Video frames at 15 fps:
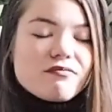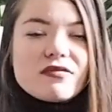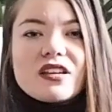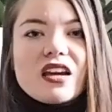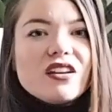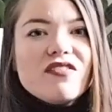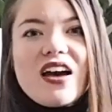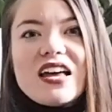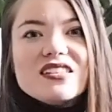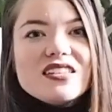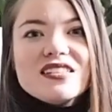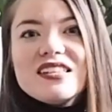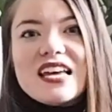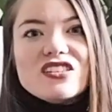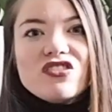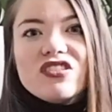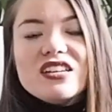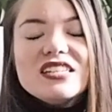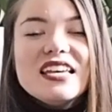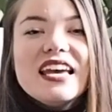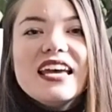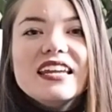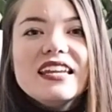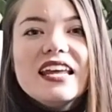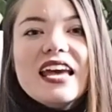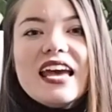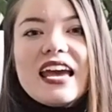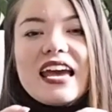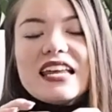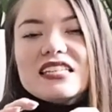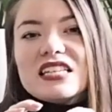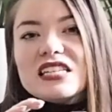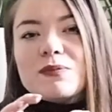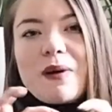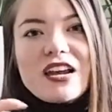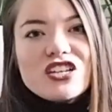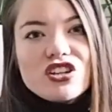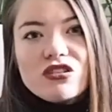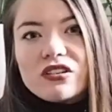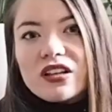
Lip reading: kind of, as it says on the tin, it's a special